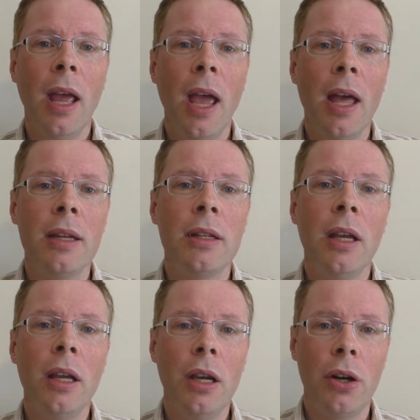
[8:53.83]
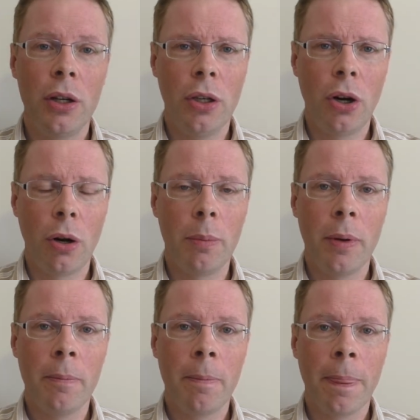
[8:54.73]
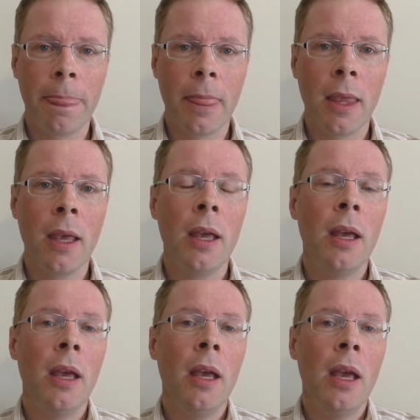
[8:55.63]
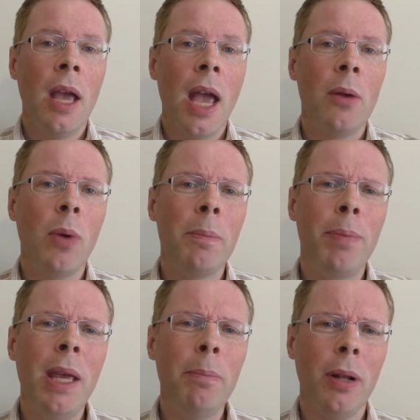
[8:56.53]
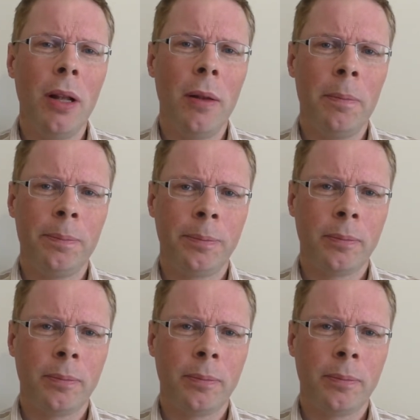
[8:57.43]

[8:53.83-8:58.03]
and here in Europe. And when people